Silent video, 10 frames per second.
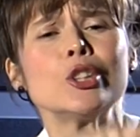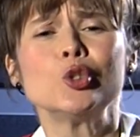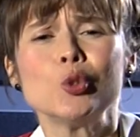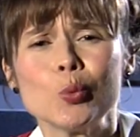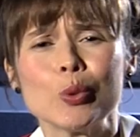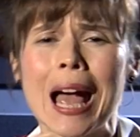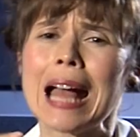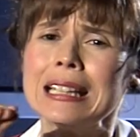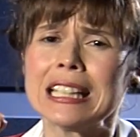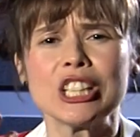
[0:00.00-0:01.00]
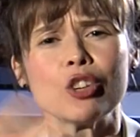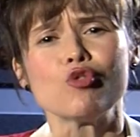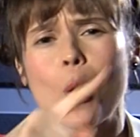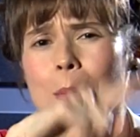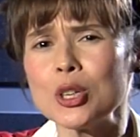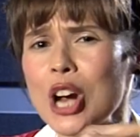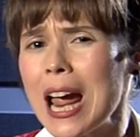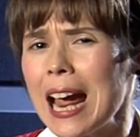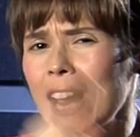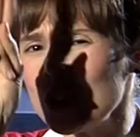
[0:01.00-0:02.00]
And I'd like to say a big
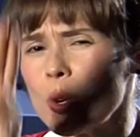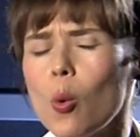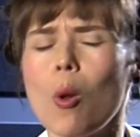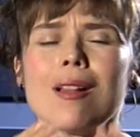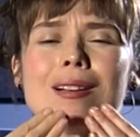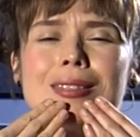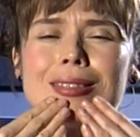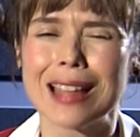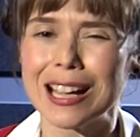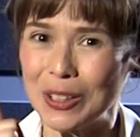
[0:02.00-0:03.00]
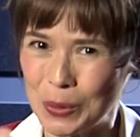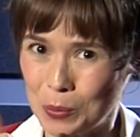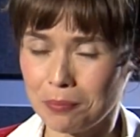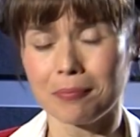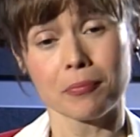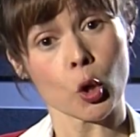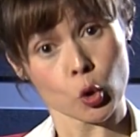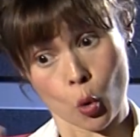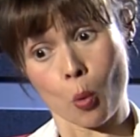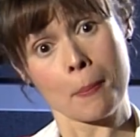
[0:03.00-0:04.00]
thank you to the students
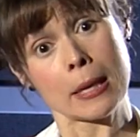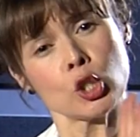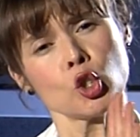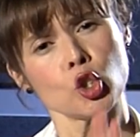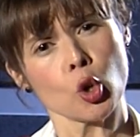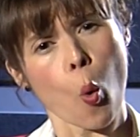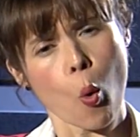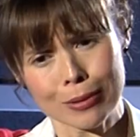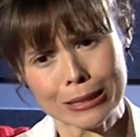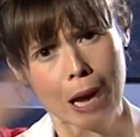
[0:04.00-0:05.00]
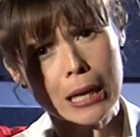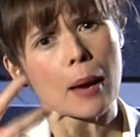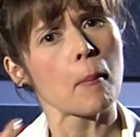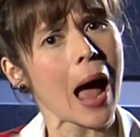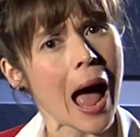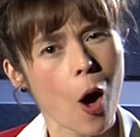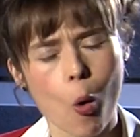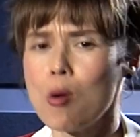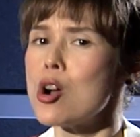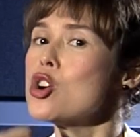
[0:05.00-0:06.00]
and their teachers for all their
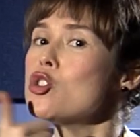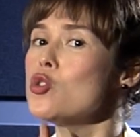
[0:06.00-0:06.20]
help.